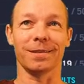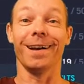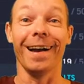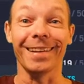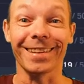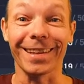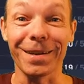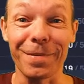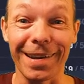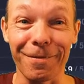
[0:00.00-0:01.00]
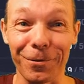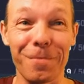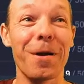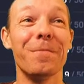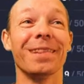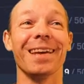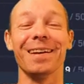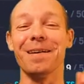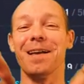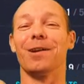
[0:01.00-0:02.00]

I had to think about it for a moment then.